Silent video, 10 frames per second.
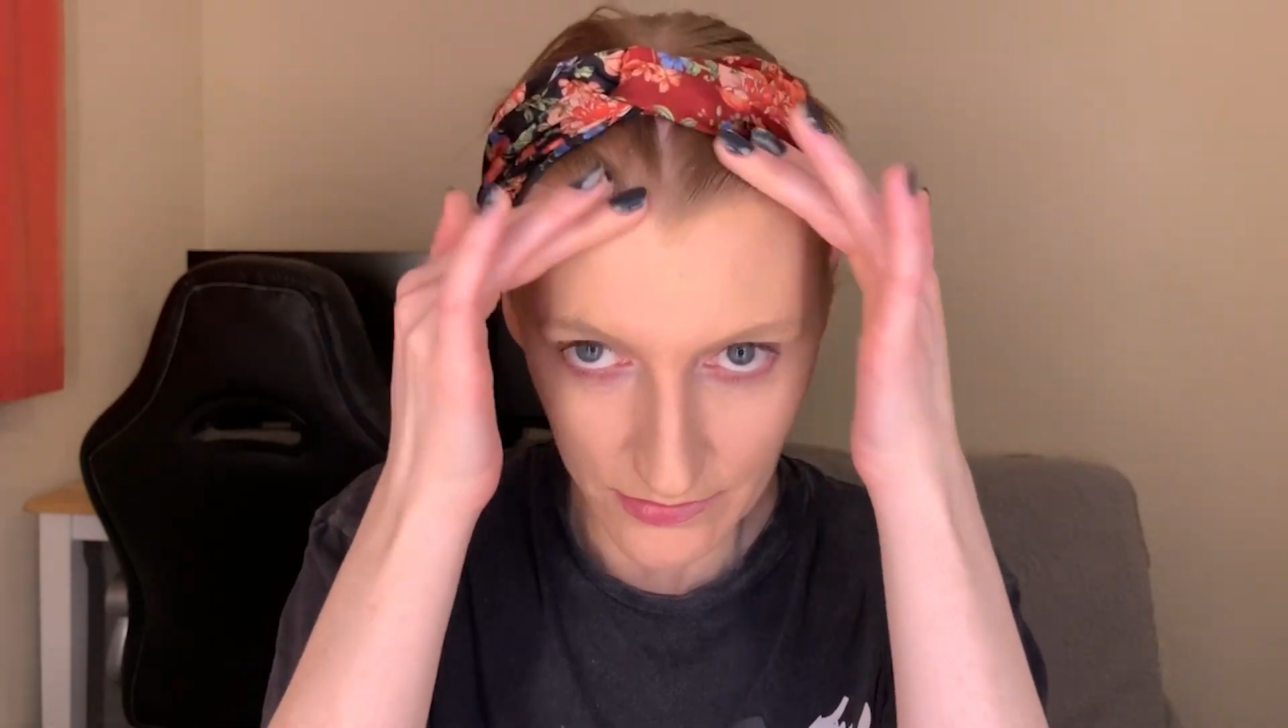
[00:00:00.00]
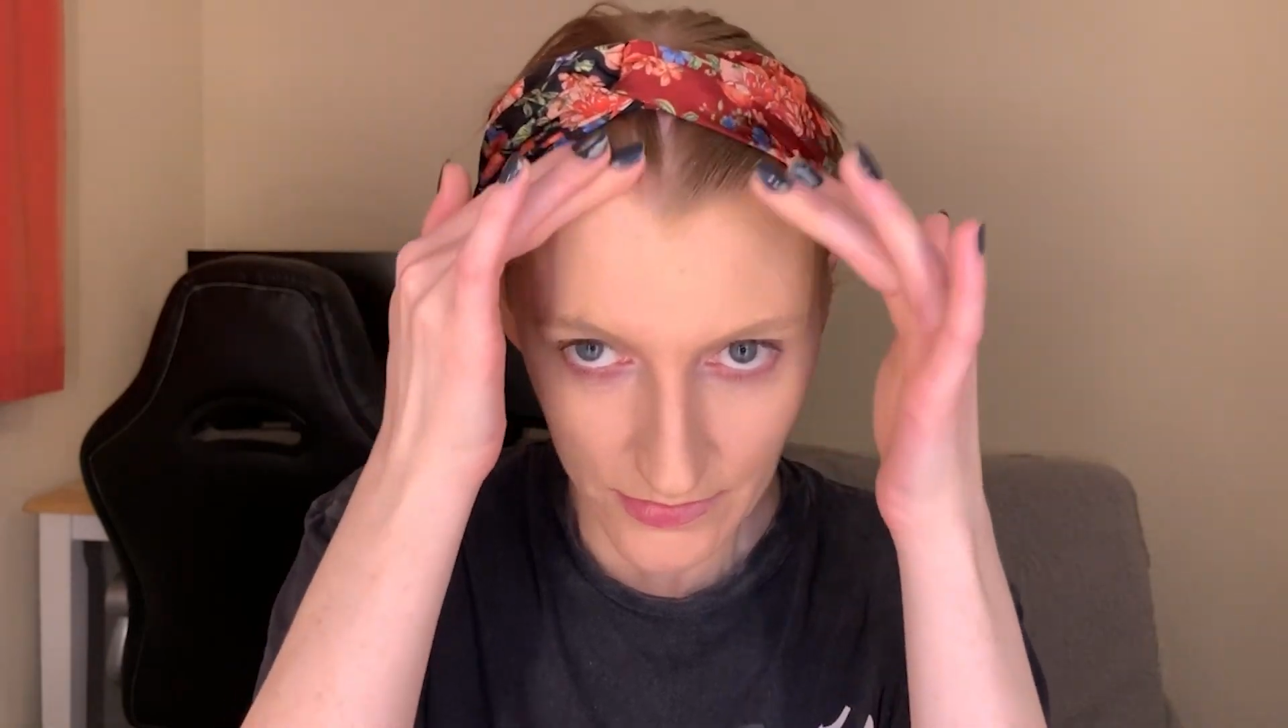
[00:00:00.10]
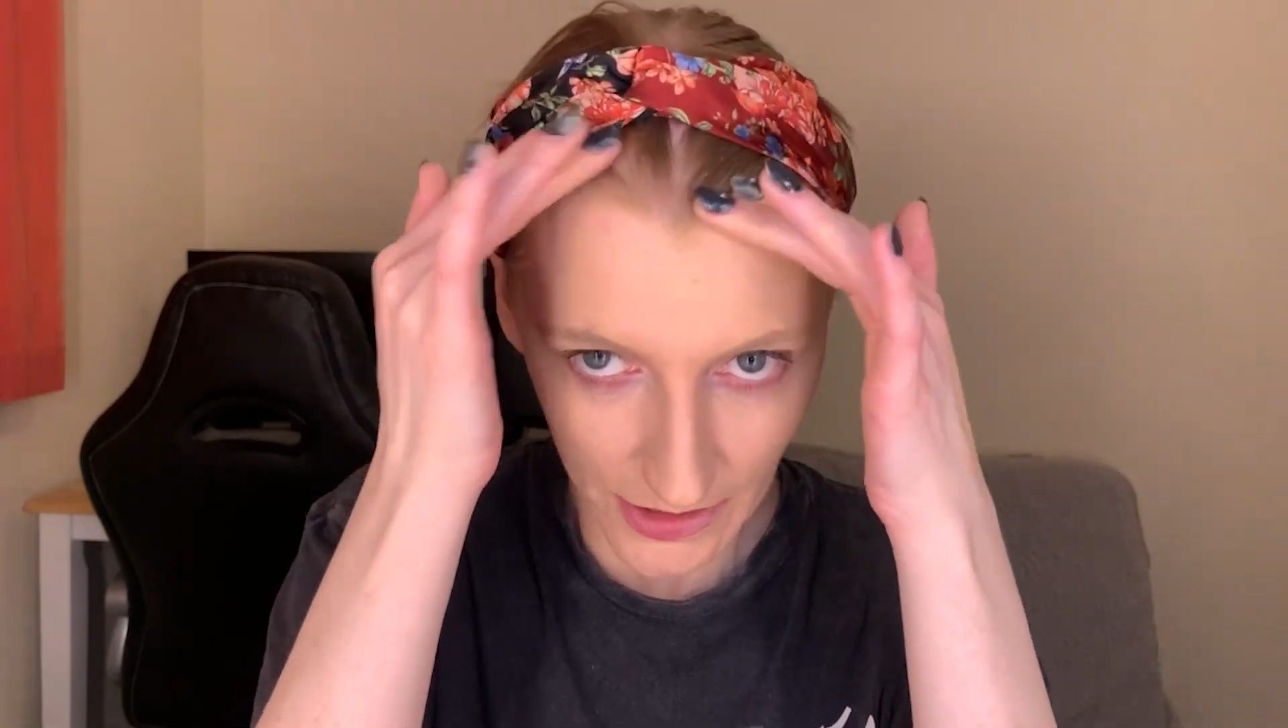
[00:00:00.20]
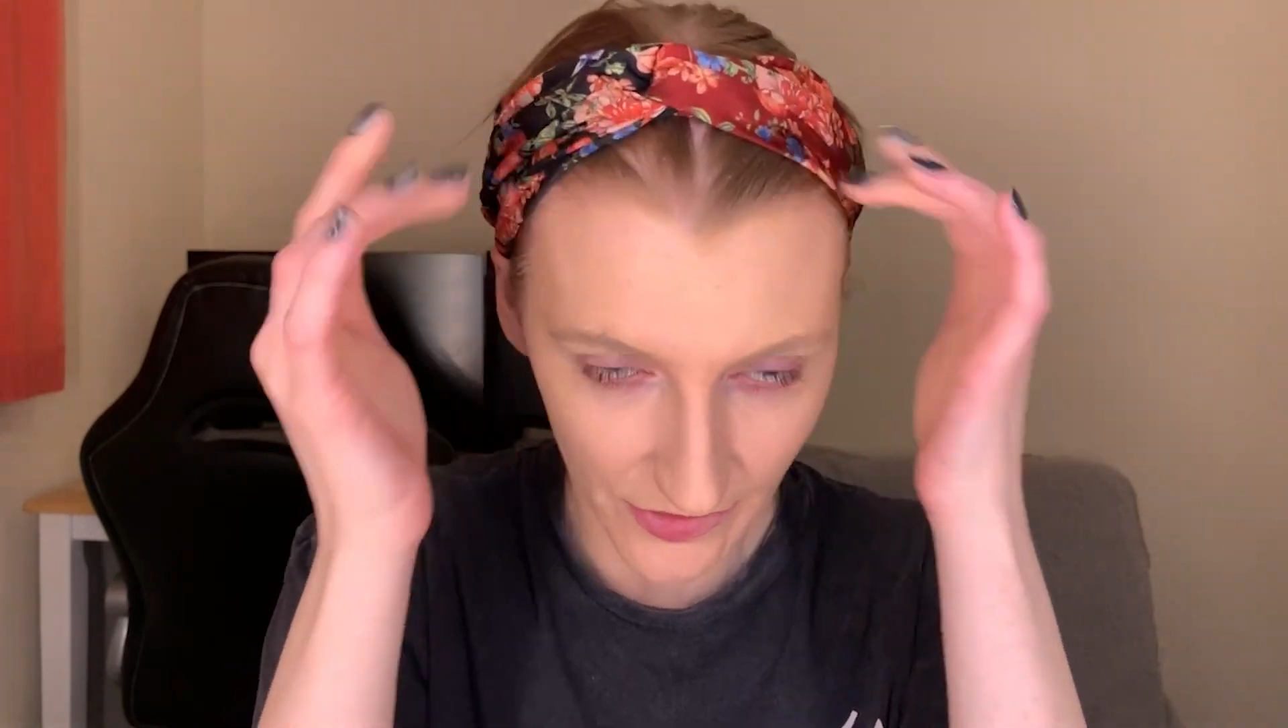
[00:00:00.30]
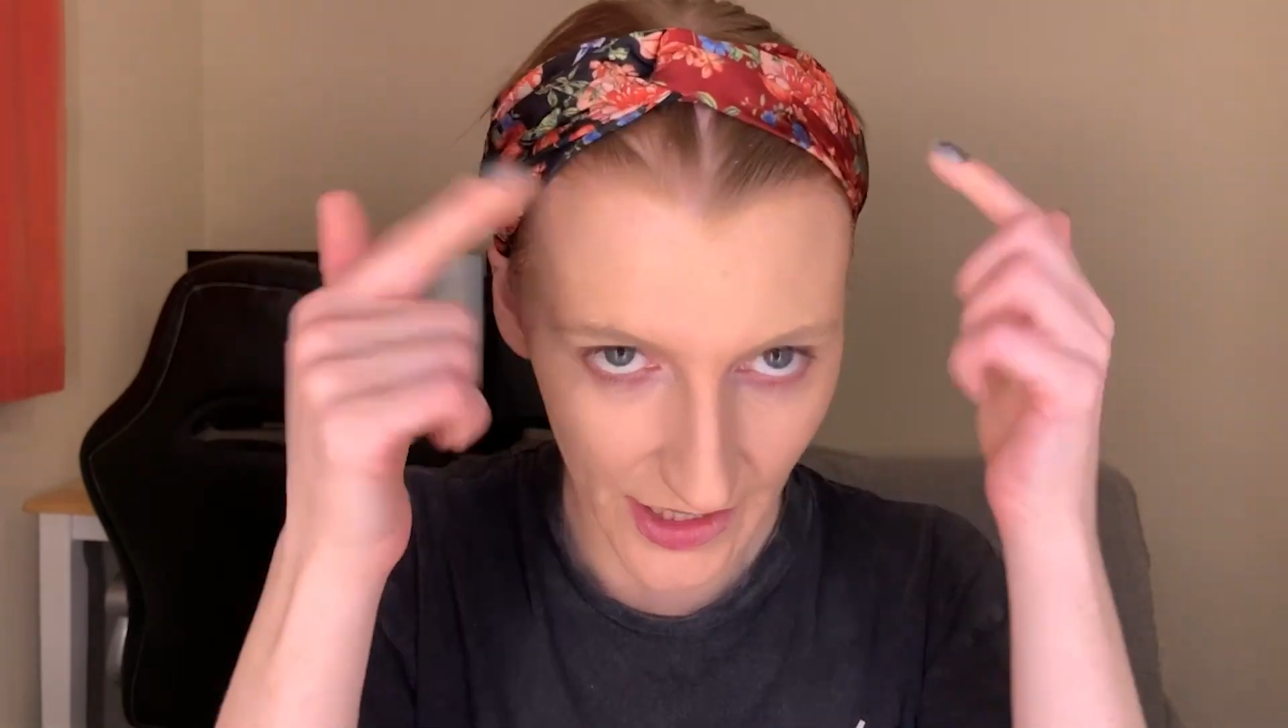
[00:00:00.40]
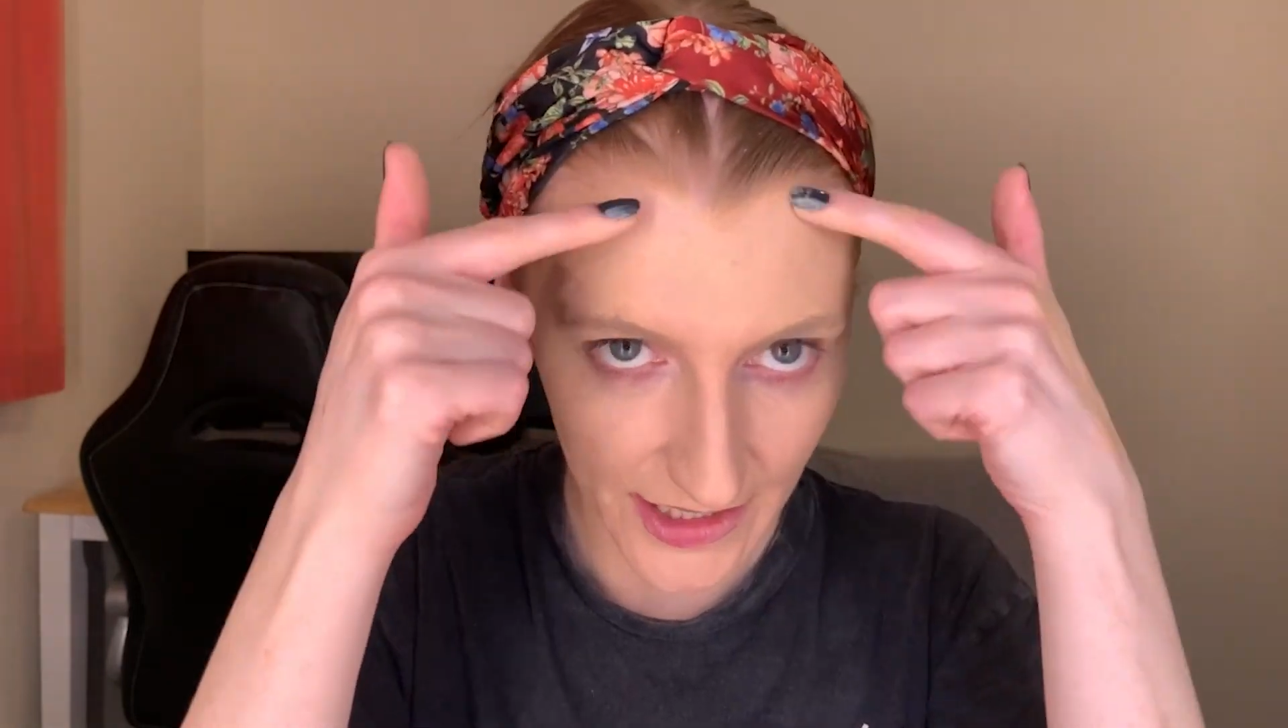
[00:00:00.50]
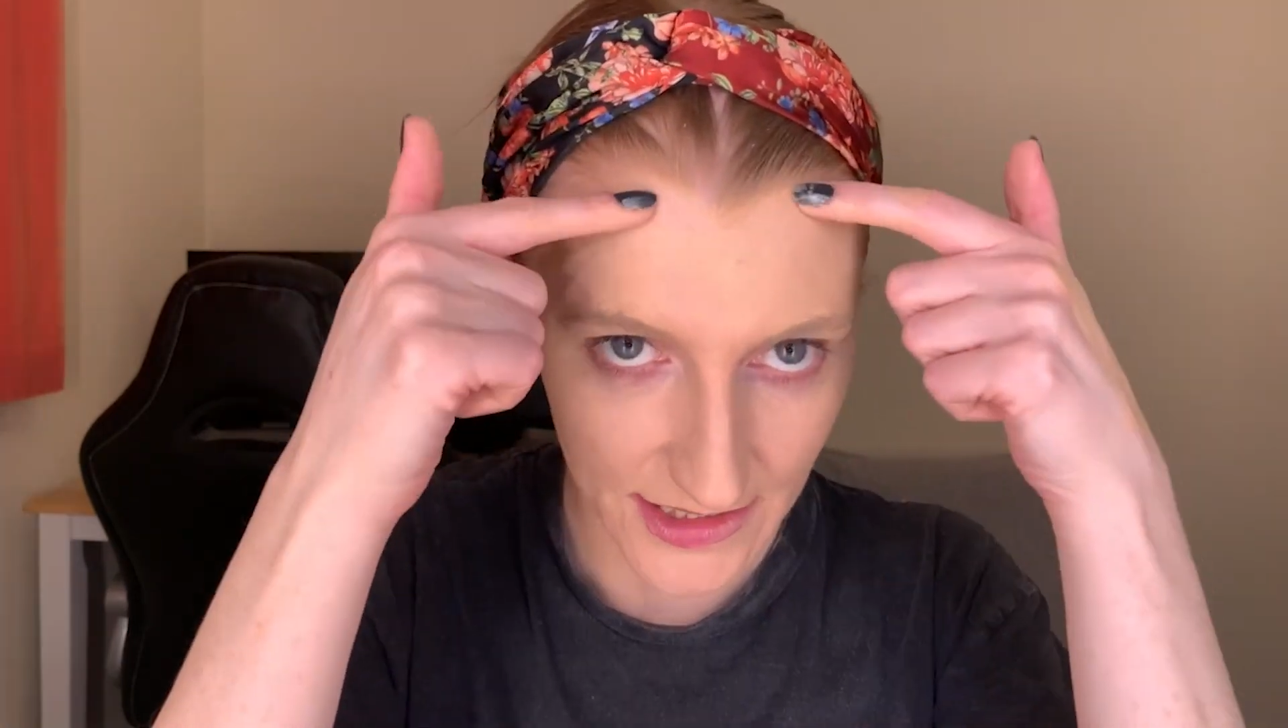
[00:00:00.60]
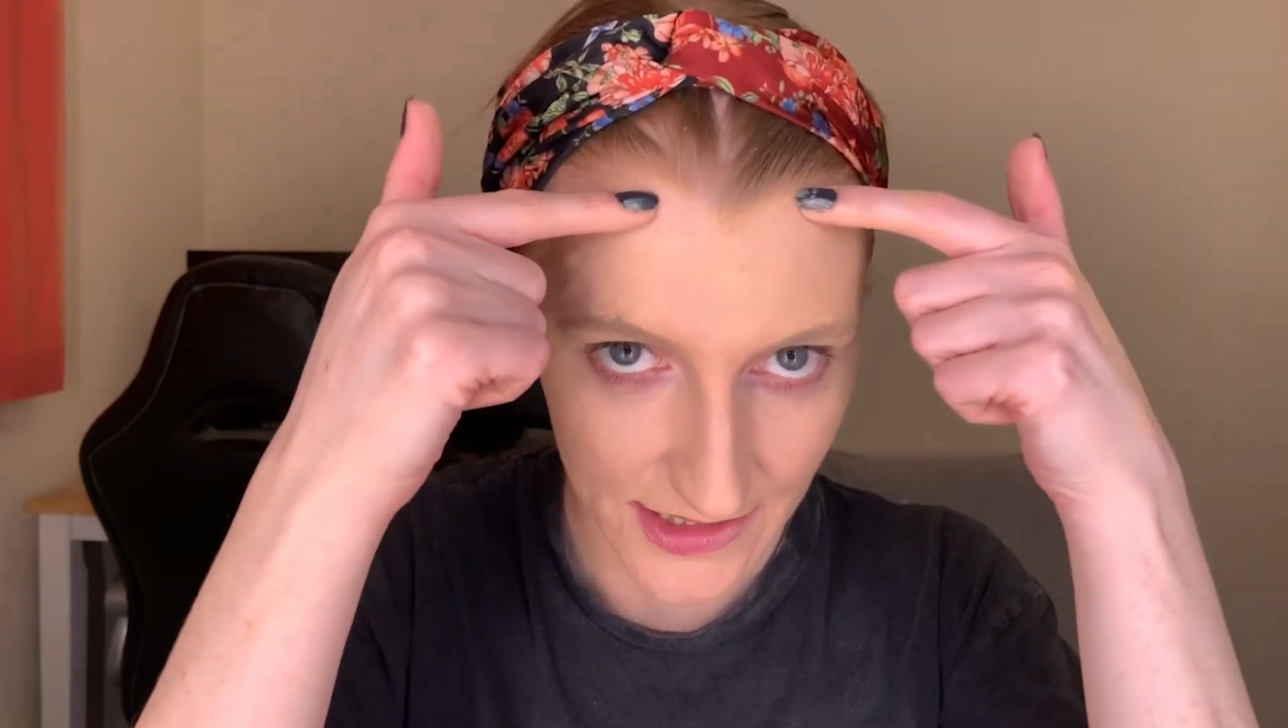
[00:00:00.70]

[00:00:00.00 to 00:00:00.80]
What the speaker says: now that is a